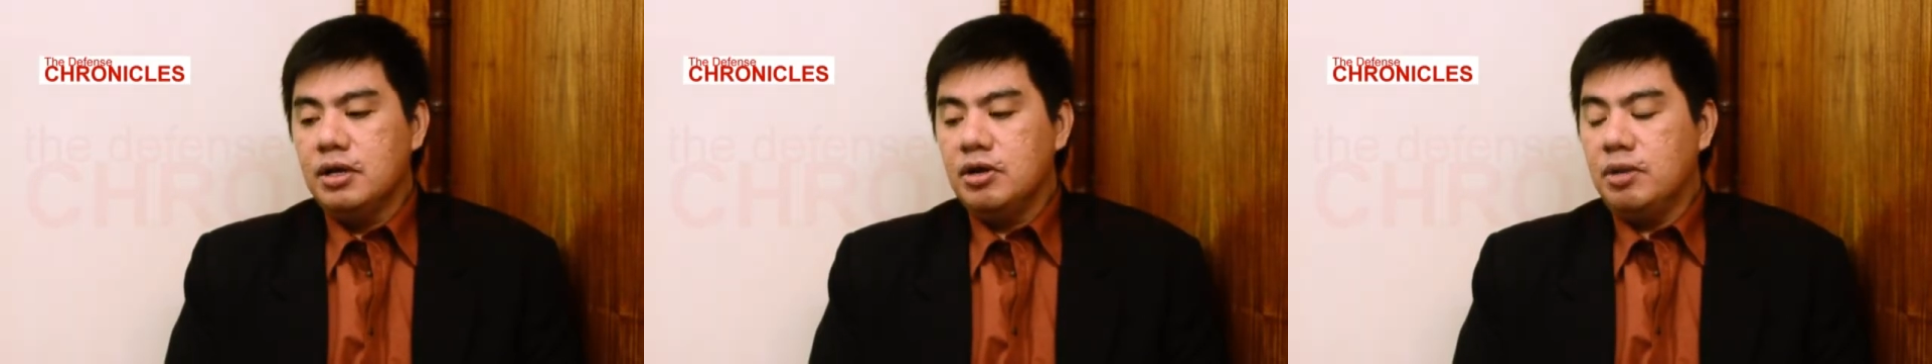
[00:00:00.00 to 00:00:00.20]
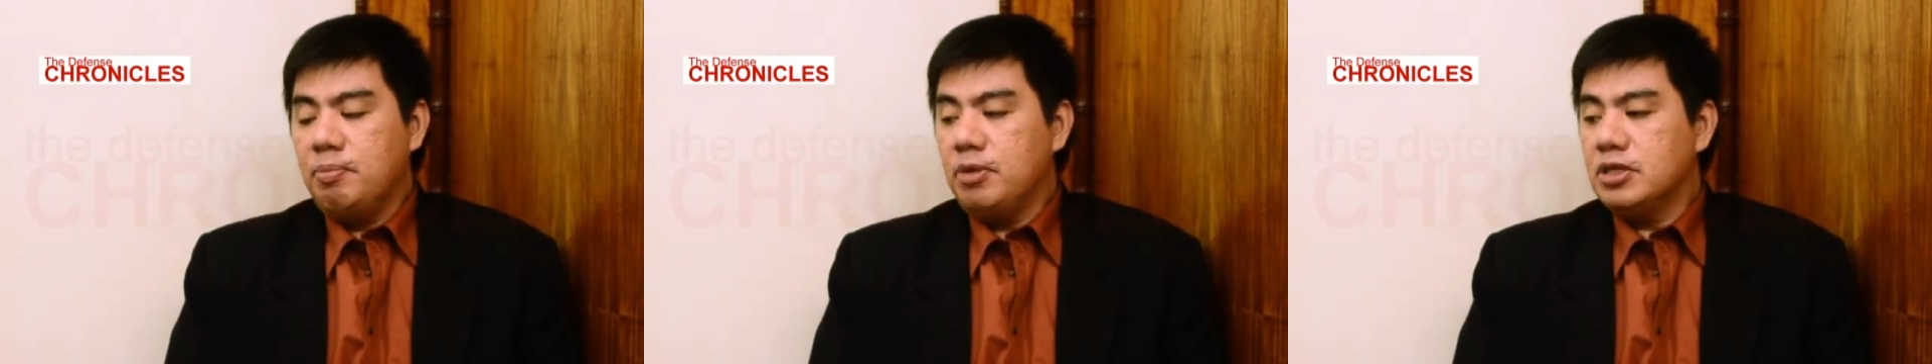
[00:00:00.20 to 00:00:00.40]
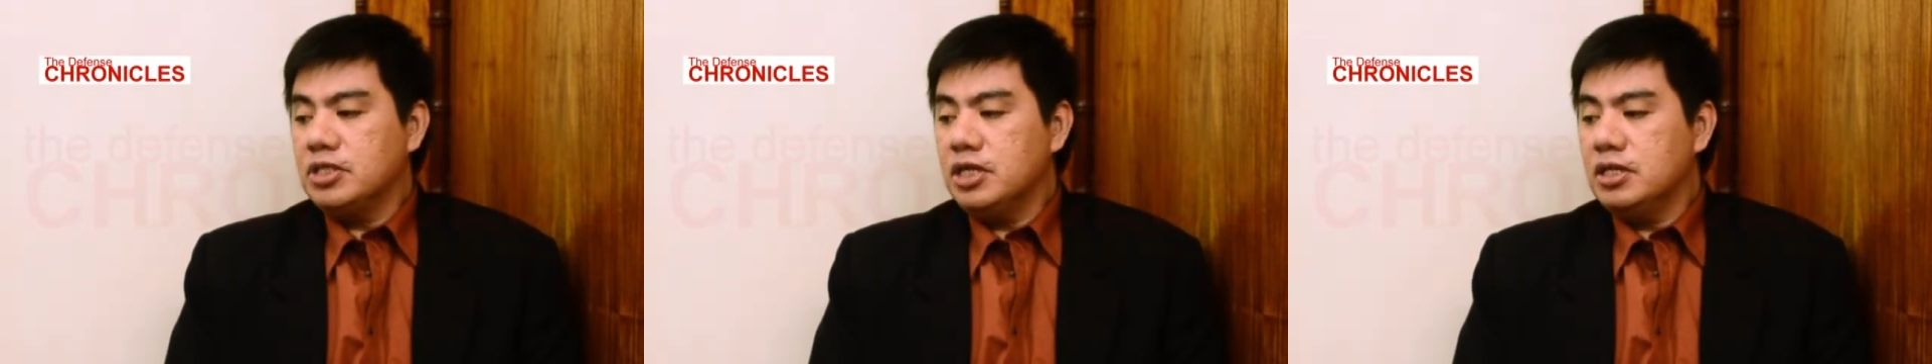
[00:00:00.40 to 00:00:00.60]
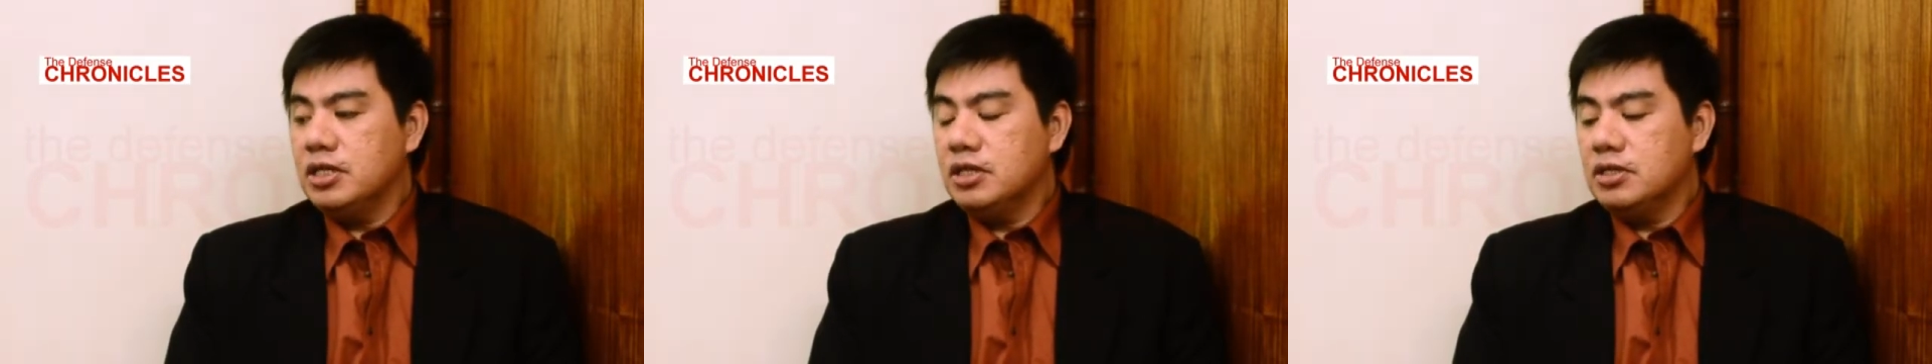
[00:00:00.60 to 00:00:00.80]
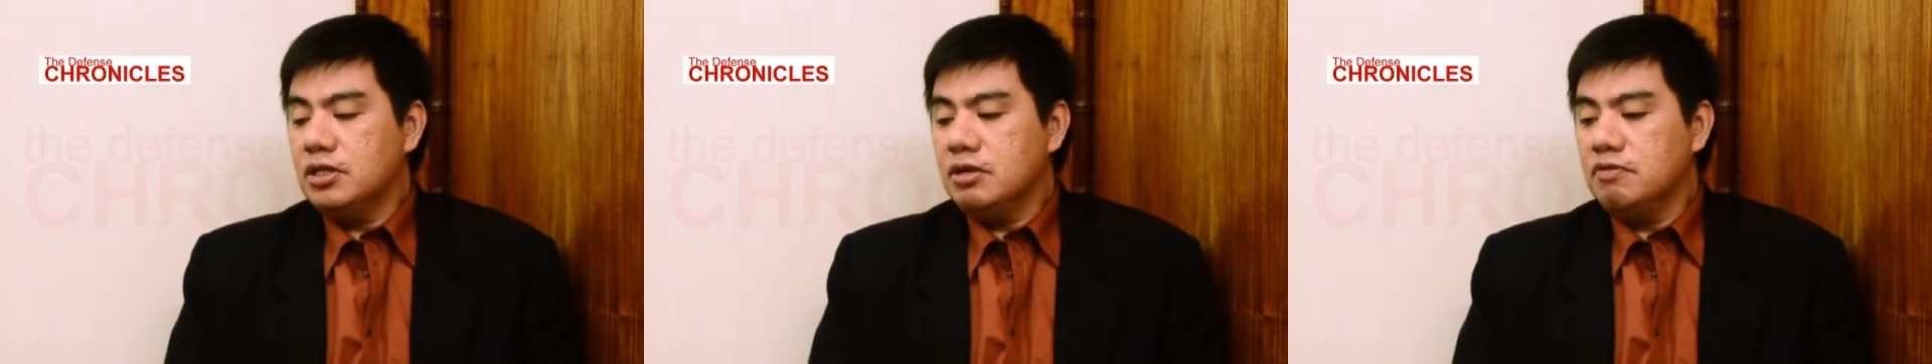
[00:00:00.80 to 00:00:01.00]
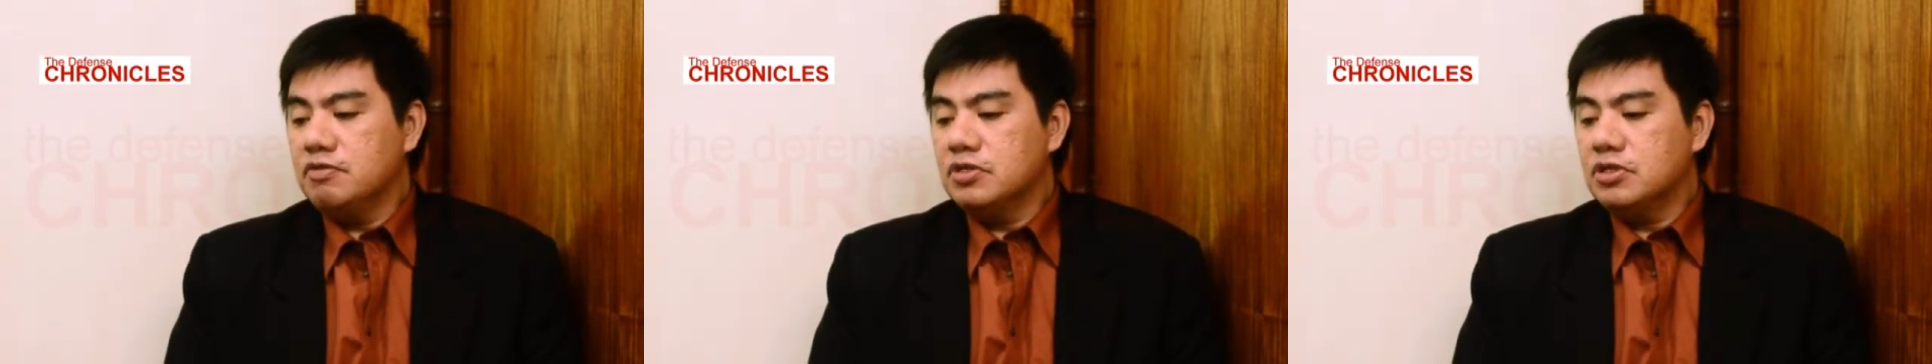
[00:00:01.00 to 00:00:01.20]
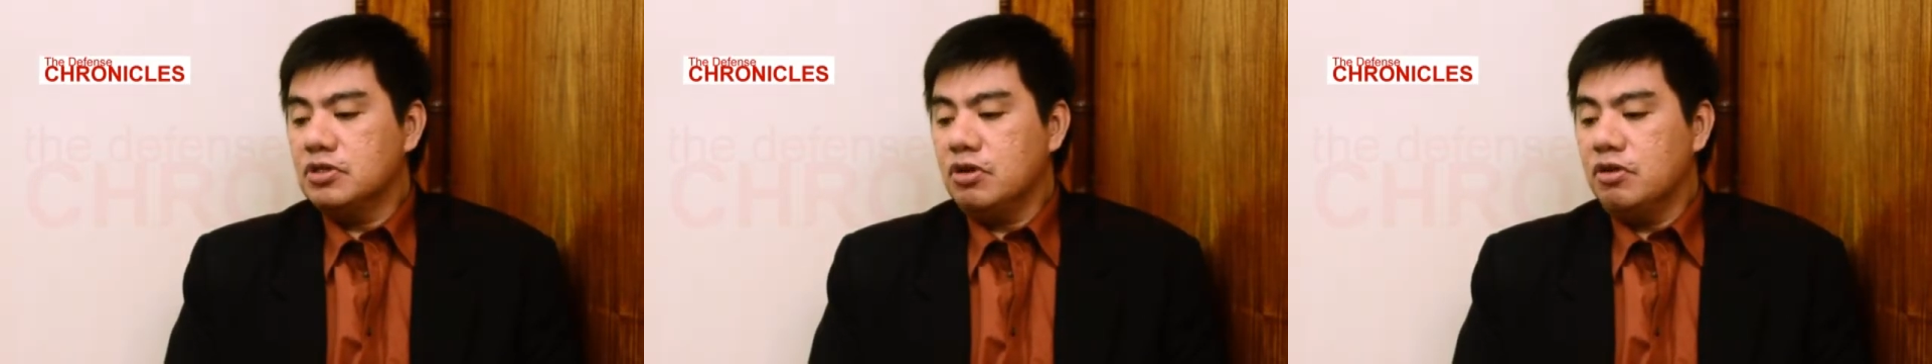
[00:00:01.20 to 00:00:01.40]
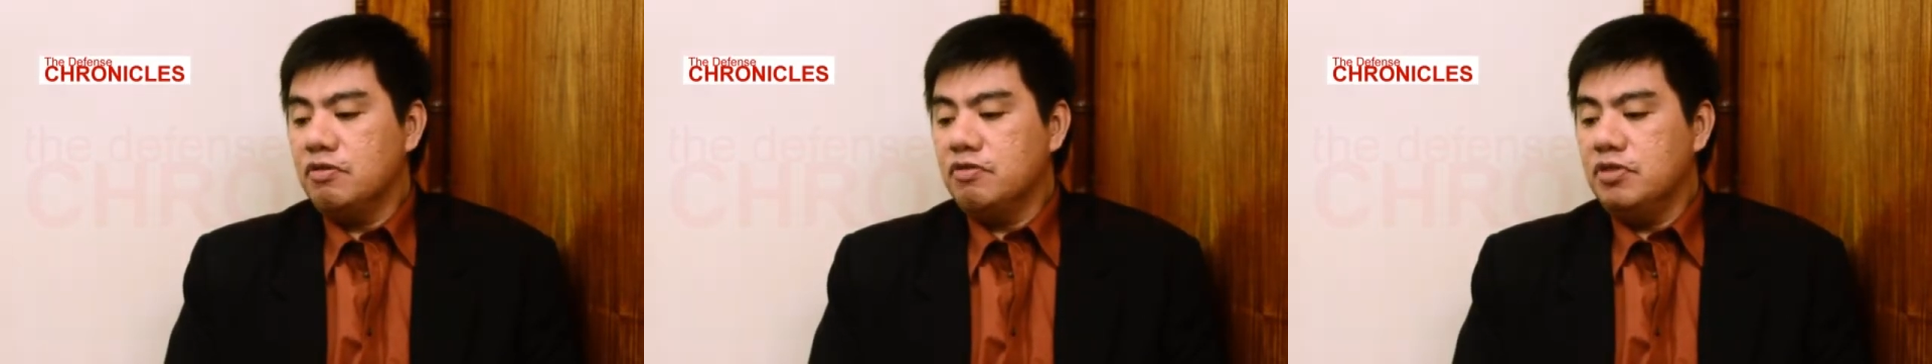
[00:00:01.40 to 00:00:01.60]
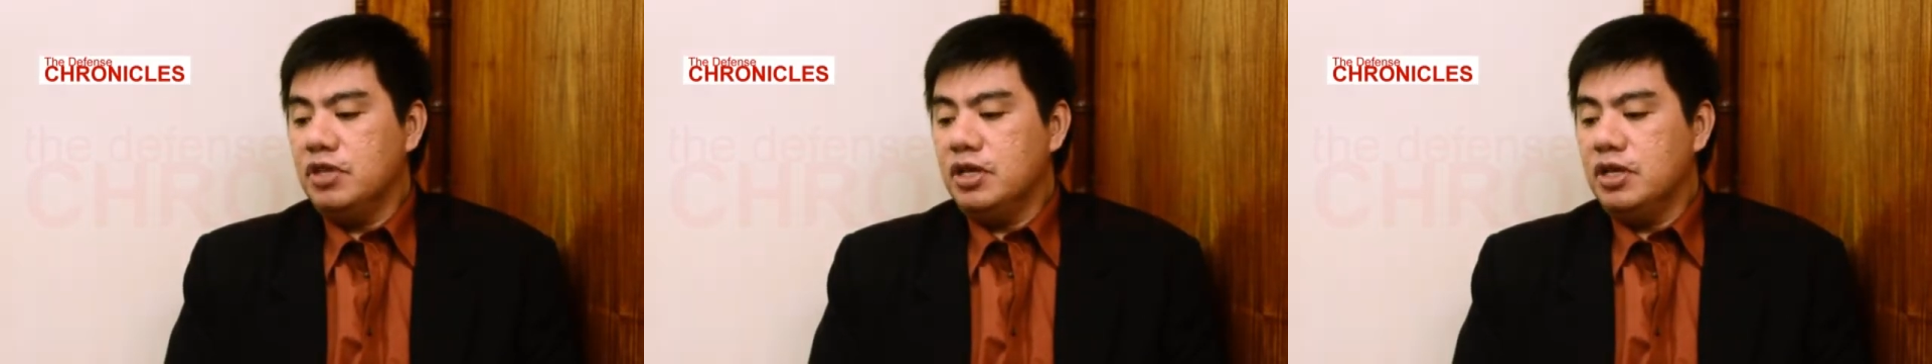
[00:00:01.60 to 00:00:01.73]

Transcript: representatives of